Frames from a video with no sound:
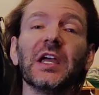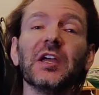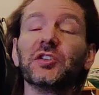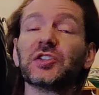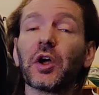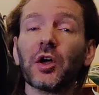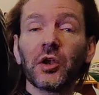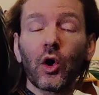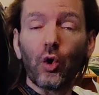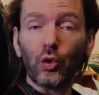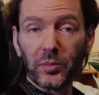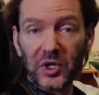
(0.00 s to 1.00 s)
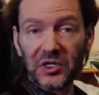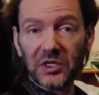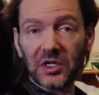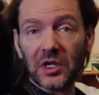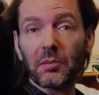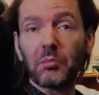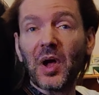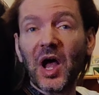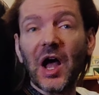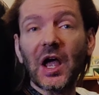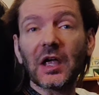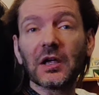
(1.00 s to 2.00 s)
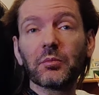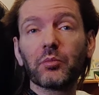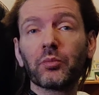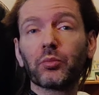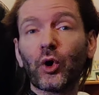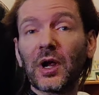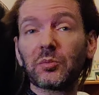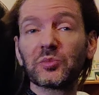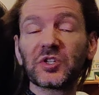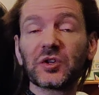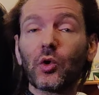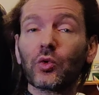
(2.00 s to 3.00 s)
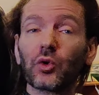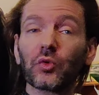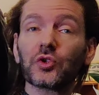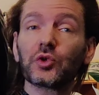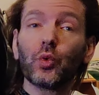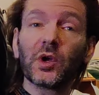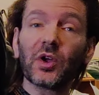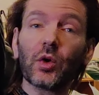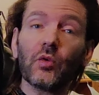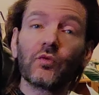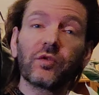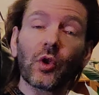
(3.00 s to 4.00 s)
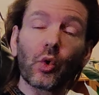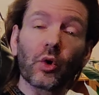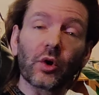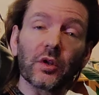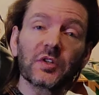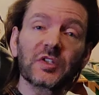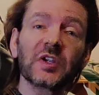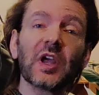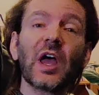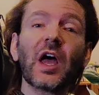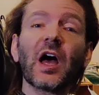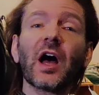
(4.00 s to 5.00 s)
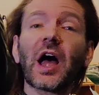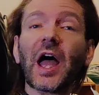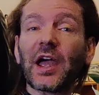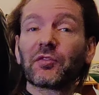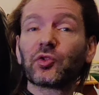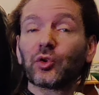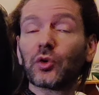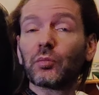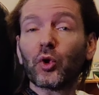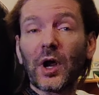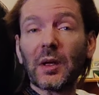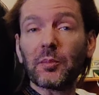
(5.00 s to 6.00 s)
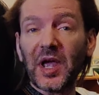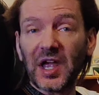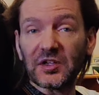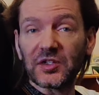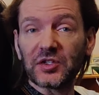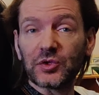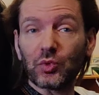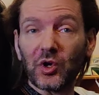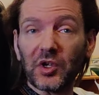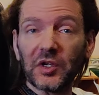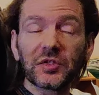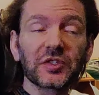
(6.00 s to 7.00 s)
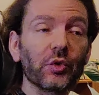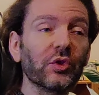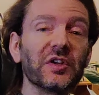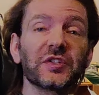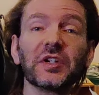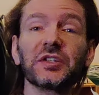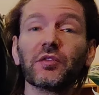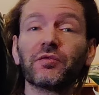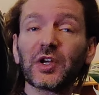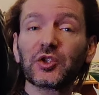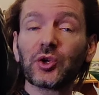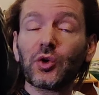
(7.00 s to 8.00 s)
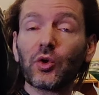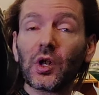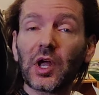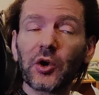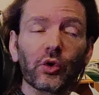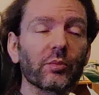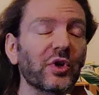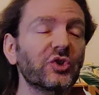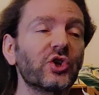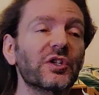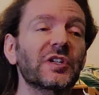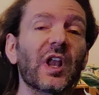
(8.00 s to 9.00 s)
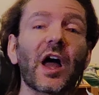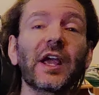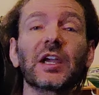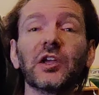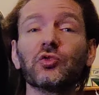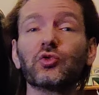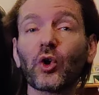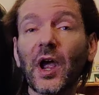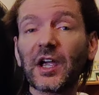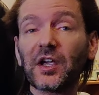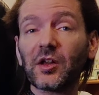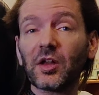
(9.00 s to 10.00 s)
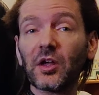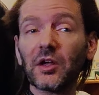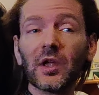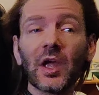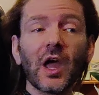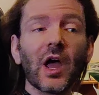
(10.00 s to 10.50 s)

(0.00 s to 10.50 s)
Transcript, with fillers: is unopened by Bram Stoker's widow Florence after Bram passes away. So this is a fictional letter, but just like in Dracula,